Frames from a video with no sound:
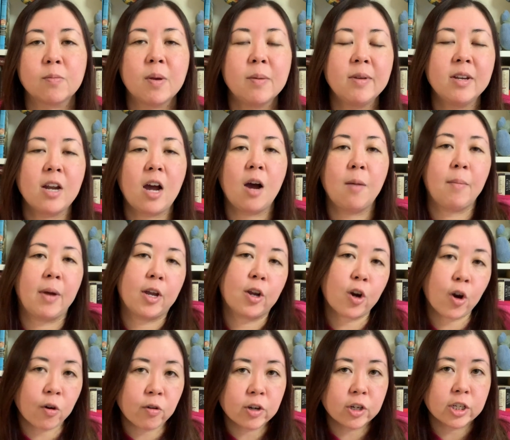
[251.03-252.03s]
Maybe not my
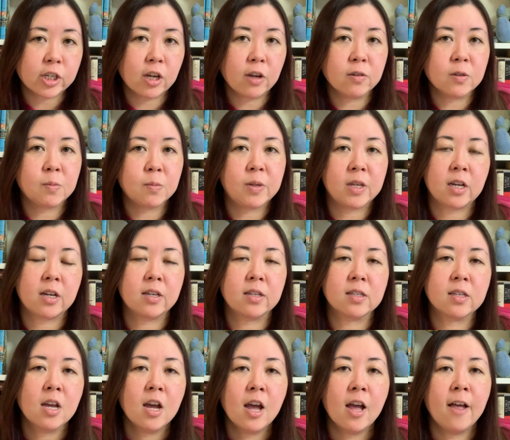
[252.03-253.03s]
current shelves, because